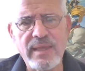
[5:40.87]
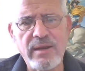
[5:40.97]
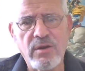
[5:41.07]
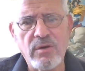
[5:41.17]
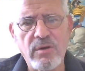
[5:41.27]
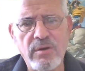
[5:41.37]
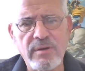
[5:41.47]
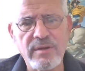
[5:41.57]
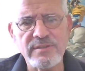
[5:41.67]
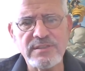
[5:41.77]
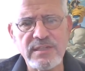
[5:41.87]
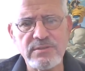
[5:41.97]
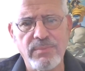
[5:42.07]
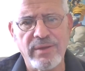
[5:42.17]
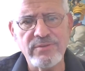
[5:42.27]
it earned, in
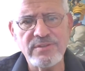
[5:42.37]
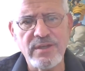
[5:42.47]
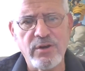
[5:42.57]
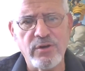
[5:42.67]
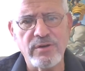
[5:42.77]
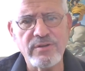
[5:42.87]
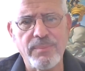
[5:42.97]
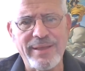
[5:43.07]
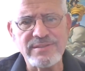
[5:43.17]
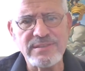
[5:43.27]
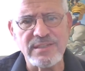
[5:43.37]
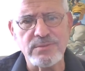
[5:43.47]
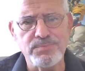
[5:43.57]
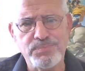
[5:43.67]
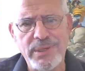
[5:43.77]
6 months, it earned about
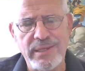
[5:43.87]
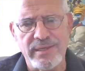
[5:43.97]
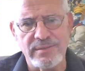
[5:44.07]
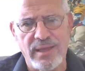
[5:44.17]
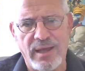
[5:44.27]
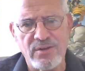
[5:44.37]
$6 billion.